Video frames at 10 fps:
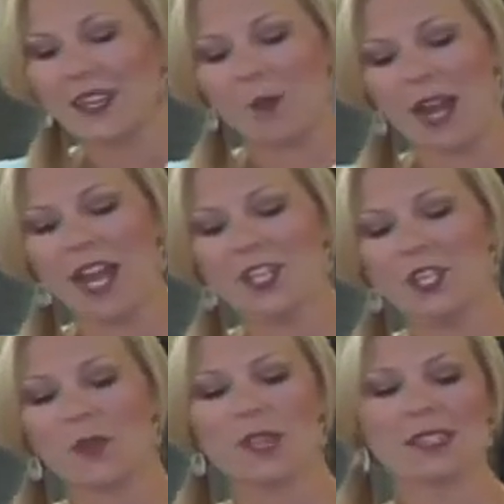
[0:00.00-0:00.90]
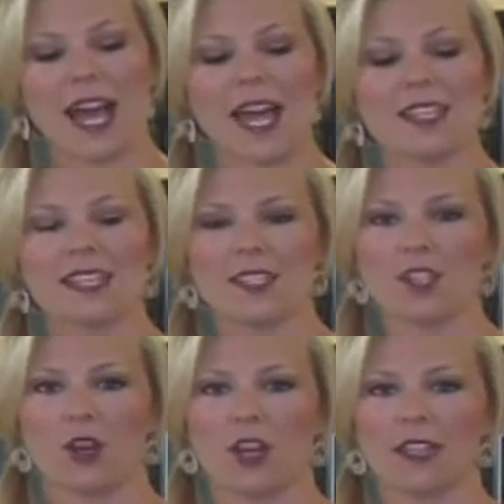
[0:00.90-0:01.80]
what I do is I
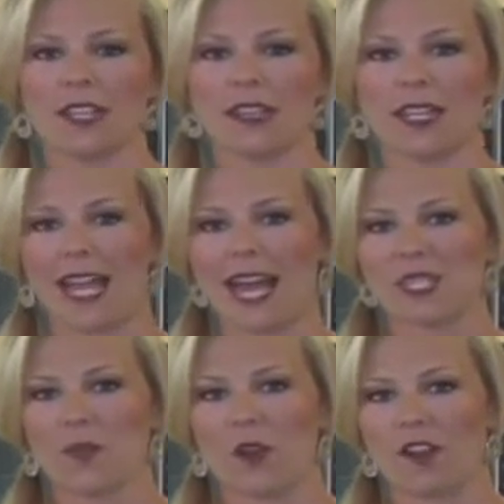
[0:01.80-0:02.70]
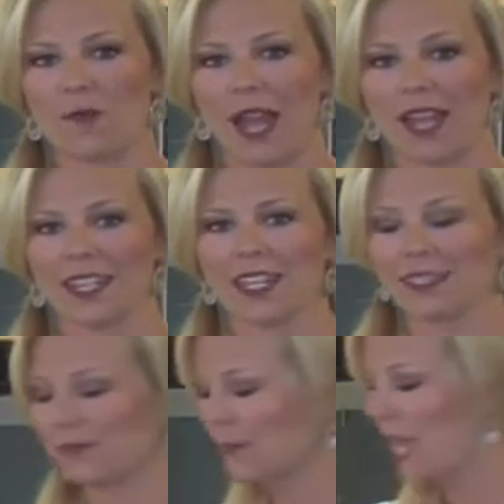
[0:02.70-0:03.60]
discard the last part of my
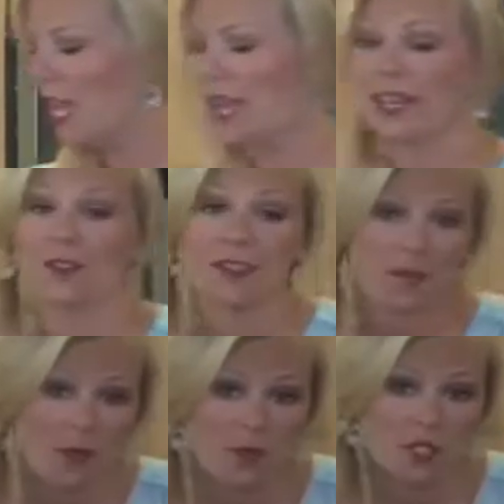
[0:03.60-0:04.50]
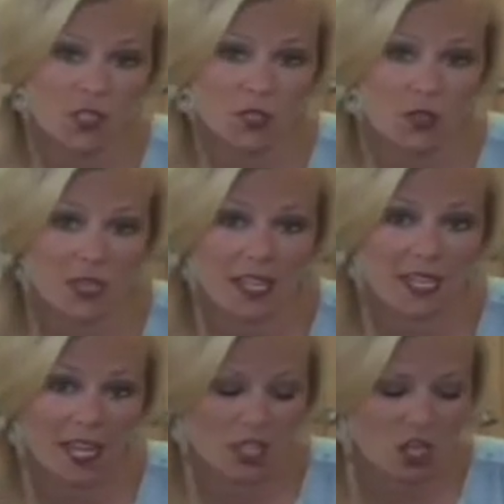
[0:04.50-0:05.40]
onion. Now some people use it
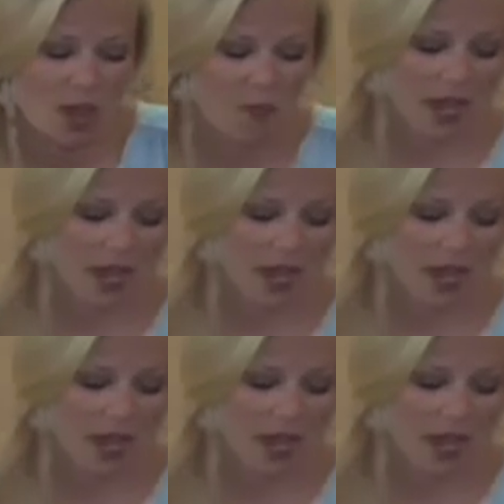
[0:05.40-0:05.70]
and they chop it